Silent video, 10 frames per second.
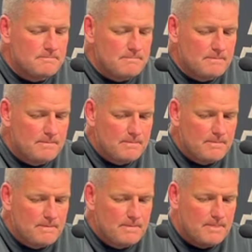
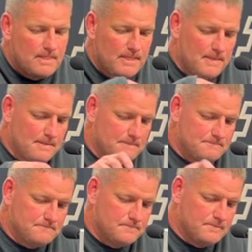process on the go for
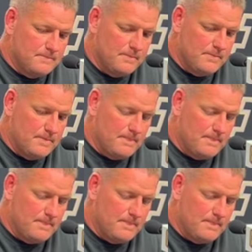two or not?